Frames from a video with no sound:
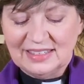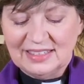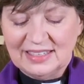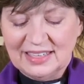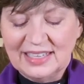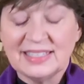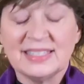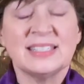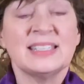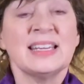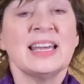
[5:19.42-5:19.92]

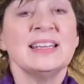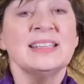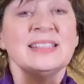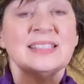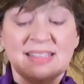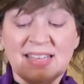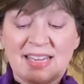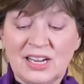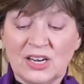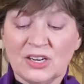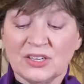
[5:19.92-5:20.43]
It says
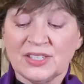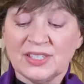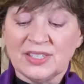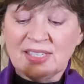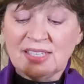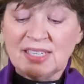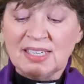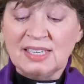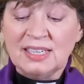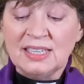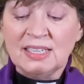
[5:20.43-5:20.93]
there,
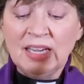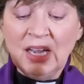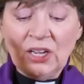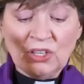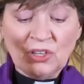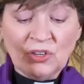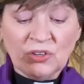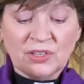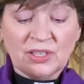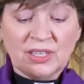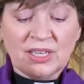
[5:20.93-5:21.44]
"See,
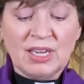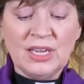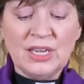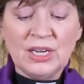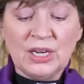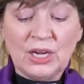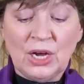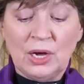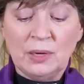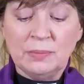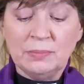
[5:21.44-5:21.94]
your king
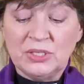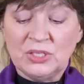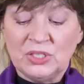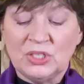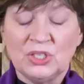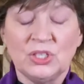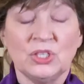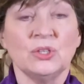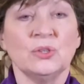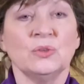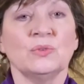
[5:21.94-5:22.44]
comes
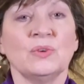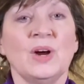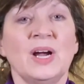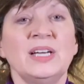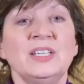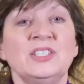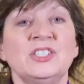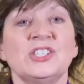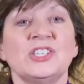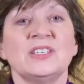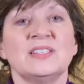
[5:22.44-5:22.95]
to you,
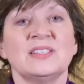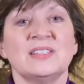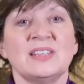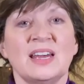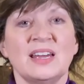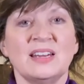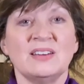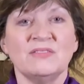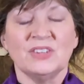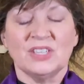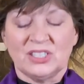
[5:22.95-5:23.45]
righteous
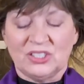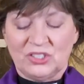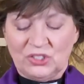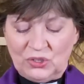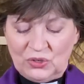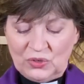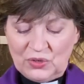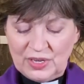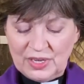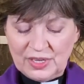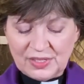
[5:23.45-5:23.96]
and
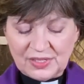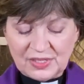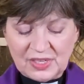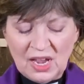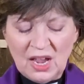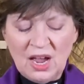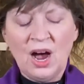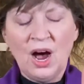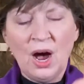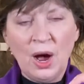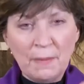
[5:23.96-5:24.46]
victorious,
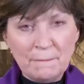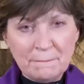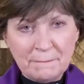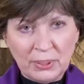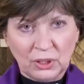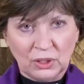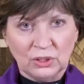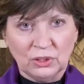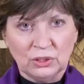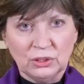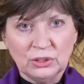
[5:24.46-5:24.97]

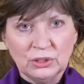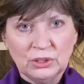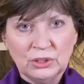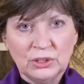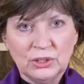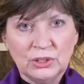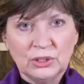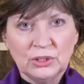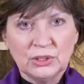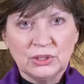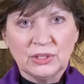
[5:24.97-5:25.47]
humble,
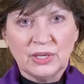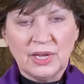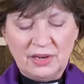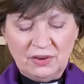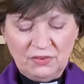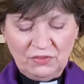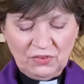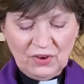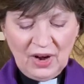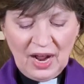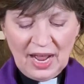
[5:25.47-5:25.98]

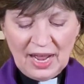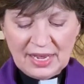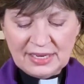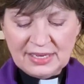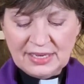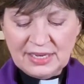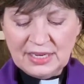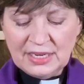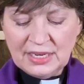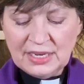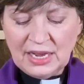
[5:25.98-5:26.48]
and
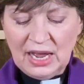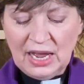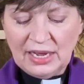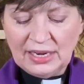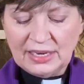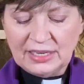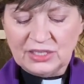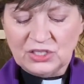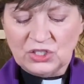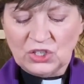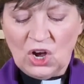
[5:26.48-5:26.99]
riding
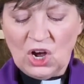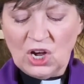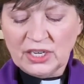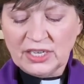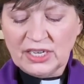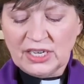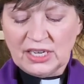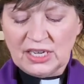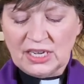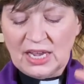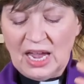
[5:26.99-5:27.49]
on a
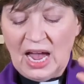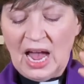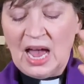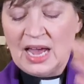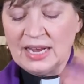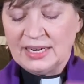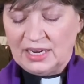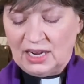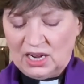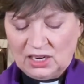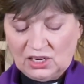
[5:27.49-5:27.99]
donkey,
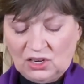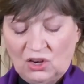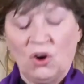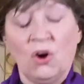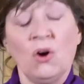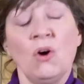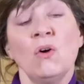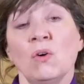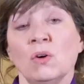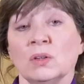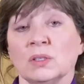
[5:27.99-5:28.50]
on a
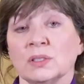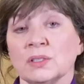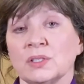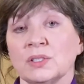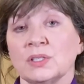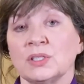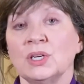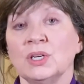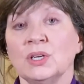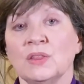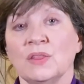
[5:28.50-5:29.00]

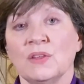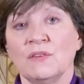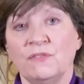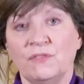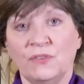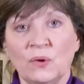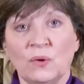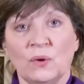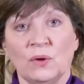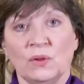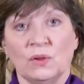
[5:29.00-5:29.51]
colt, the
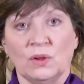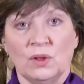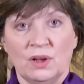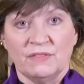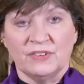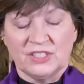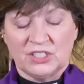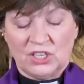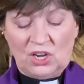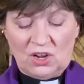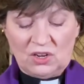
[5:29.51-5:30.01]
foal
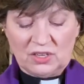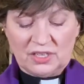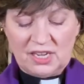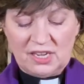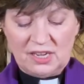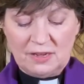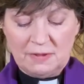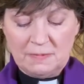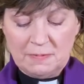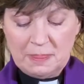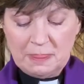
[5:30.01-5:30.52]
of a
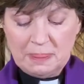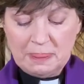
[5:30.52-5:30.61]
donkey."